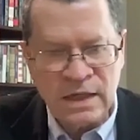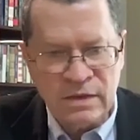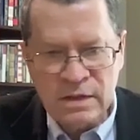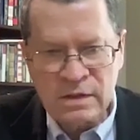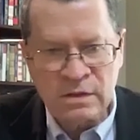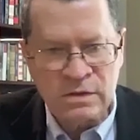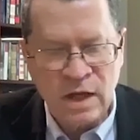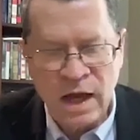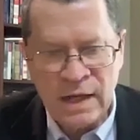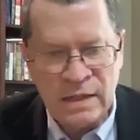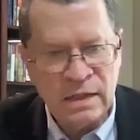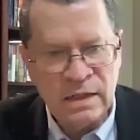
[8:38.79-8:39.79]
I think there's
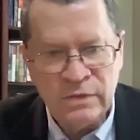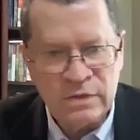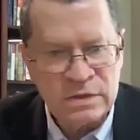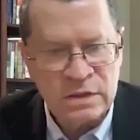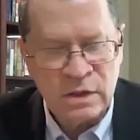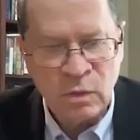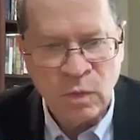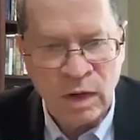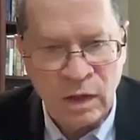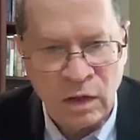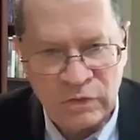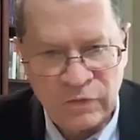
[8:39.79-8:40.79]
heightened interest in the
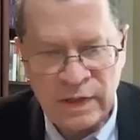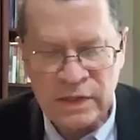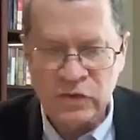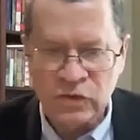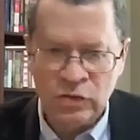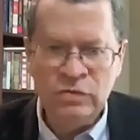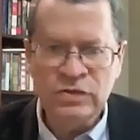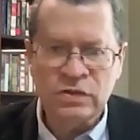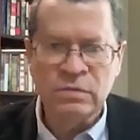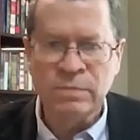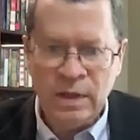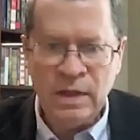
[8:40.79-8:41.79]
way Las Vegas used
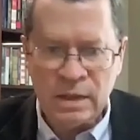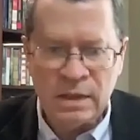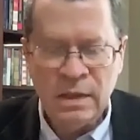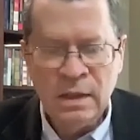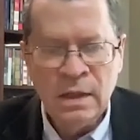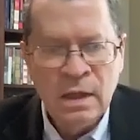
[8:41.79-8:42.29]
to be.